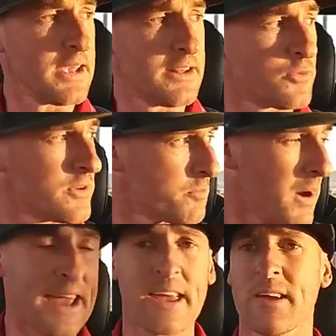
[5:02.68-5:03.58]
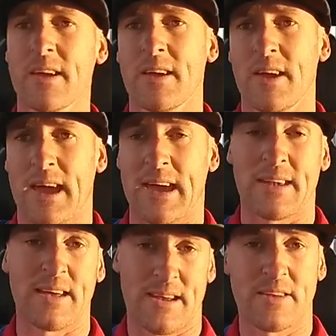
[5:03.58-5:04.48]
into his bike,
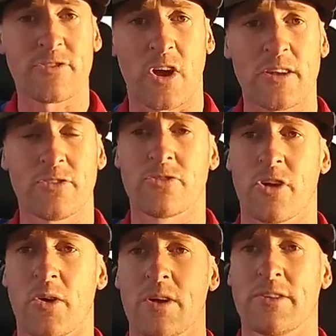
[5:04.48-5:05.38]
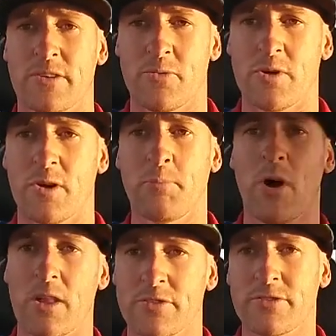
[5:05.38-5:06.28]
and it's starting to show. It's a real
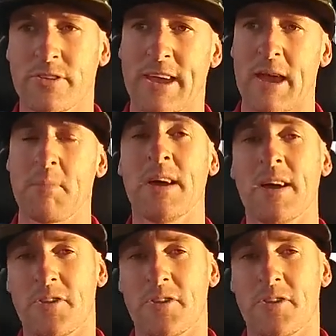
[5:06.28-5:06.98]
polished game.